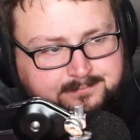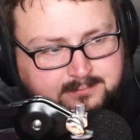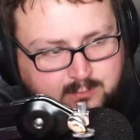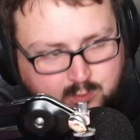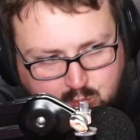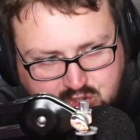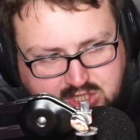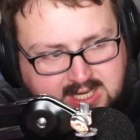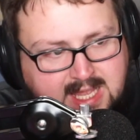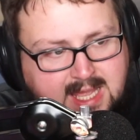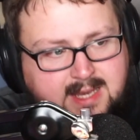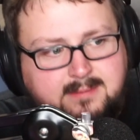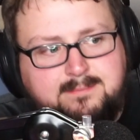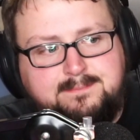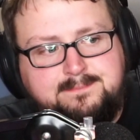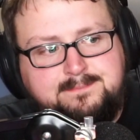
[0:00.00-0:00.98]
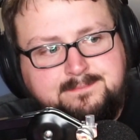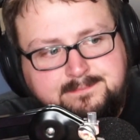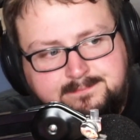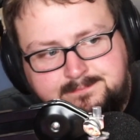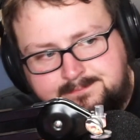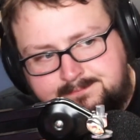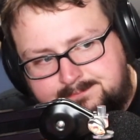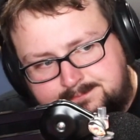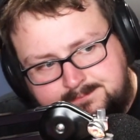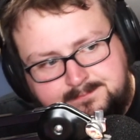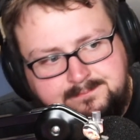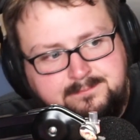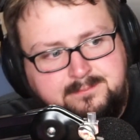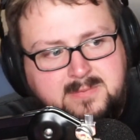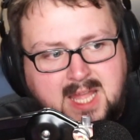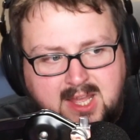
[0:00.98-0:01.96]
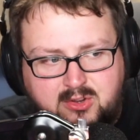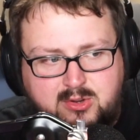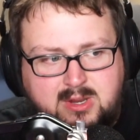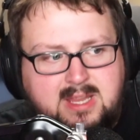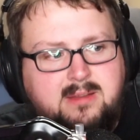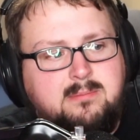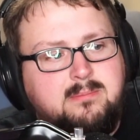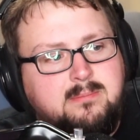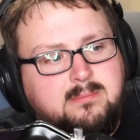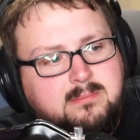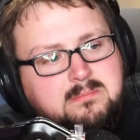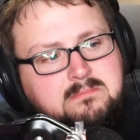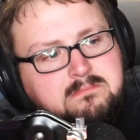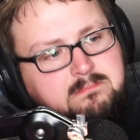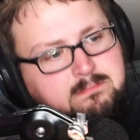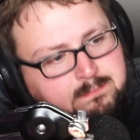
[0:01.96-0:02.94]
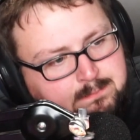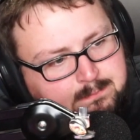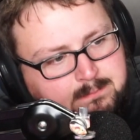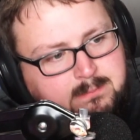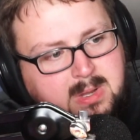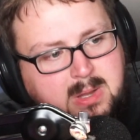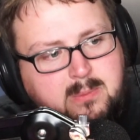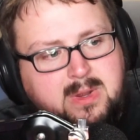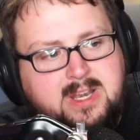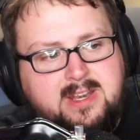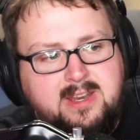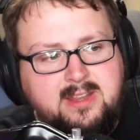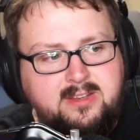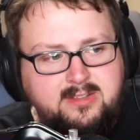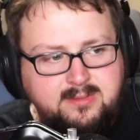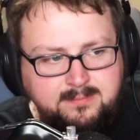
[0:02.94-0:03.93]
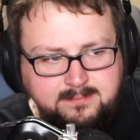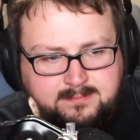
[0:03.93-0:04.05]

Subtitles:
Which, again, not great, but what it is.